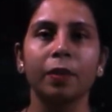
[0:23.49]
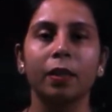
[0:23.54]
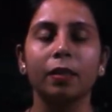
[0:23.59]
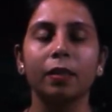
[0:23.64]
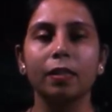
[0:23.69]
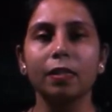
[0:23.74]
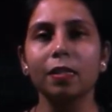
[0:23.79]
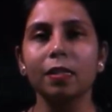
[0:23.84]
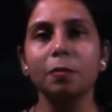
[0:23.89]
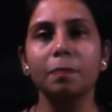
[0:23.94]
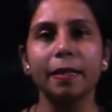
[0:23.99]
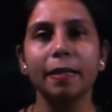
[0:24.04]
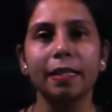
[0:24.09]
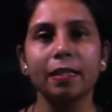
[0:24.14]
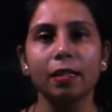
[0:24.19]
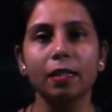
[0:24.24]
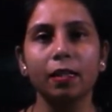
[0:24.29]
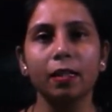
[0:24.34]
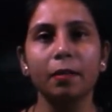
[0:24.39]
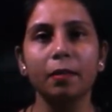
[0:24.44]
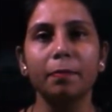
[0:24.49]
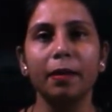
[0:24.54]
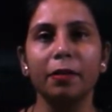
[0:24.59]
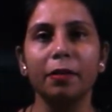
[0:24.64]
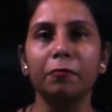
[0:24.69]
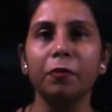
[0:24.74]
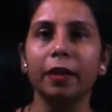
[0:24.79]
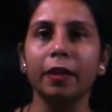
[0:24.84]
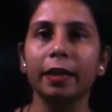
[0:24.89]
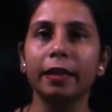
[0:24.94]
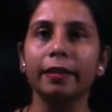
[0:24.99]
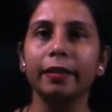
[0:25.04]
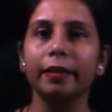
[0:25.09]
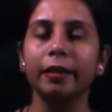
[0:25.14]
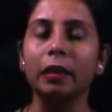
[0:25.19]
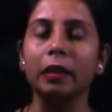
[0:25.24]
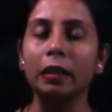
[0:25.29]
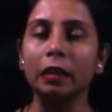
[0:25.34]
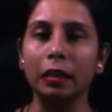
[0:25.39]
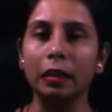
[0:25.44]
This is basically bifurcated
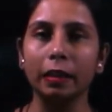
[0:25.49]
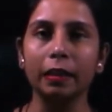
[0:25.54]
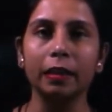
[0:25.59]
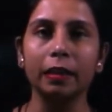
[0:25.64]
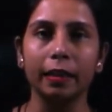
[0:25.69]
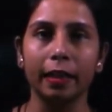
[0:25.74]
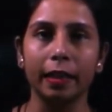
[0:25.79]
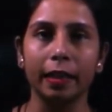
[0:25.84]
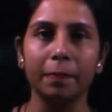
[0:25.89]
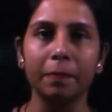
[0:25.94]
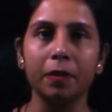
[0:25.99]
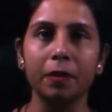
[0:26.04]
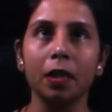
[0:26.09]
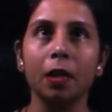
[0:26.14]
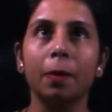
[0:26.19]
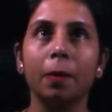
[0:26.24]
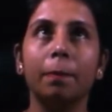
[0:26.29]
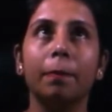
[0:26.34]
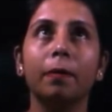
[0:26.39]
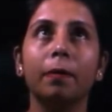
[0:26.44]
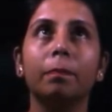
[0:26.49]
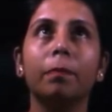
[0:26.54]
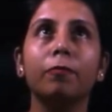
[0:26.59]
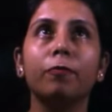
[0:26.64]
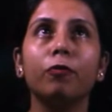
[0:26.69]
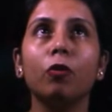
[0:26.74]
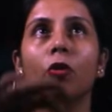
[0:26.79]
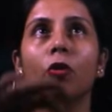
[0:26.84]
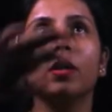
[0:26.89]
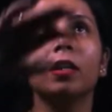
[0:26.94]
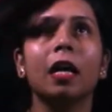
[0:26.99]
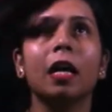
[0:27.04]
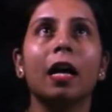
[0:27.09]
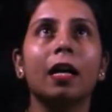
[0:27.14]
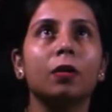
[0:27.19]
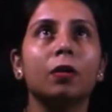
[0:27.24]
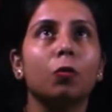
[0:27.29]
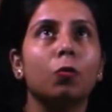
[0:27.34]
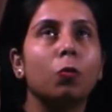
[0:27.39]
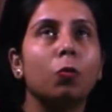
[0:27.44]
in 3 types. But before
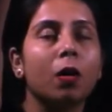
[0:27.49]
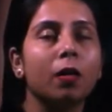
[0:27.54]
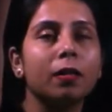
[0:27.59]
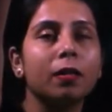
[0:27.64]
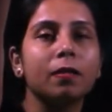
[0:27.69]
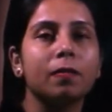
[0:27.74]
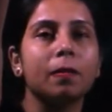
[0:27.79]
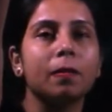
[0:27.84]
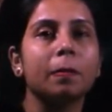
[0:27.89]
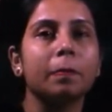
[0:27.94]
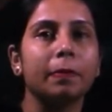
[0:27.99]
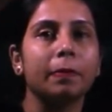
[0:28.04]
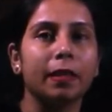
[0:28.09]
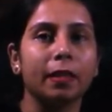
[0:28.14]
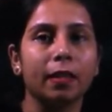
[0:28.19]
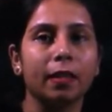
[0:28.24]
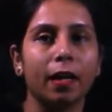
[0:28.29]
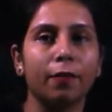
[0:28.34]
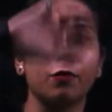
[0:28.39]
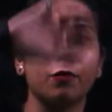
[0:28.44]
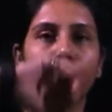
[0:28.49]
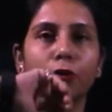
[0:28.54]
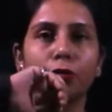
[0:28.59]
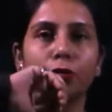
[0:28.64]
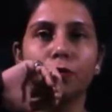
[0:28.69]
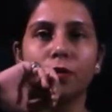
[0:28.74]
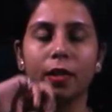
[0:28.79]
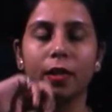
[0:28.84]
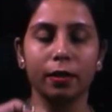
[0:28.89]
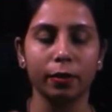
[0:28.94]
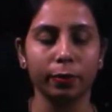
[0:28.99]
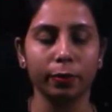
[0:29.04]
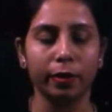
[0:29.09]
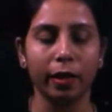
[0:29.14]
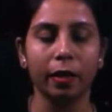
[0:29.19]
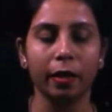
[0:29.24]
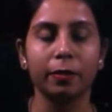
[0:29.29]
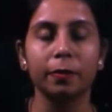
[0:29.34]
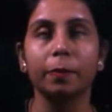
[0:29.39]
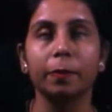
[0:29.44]
that, what does it mean? I want to tell you
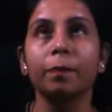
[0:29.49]
that.